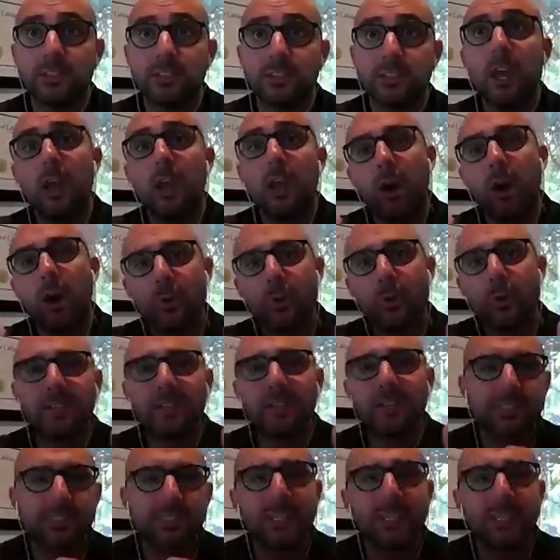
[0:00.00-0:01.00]
It wasn't
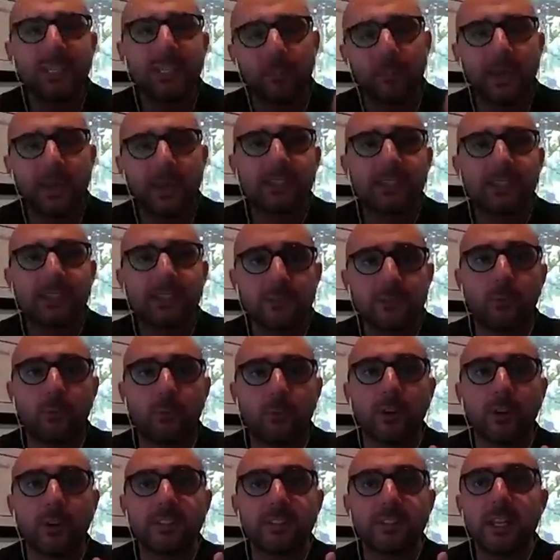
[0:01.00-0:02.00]
just, oh, does this
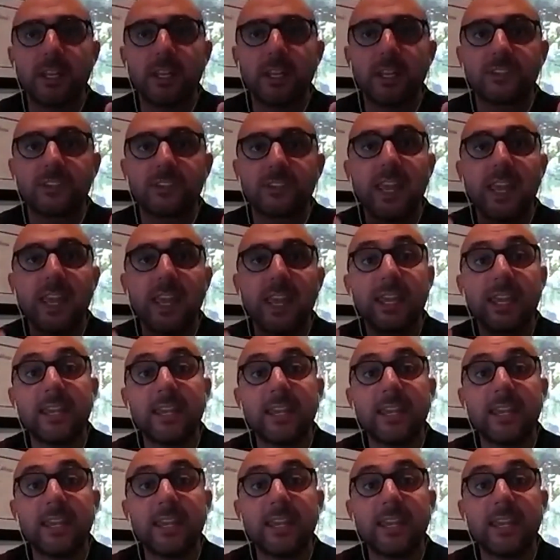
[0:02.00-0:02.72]
deal make sense for us?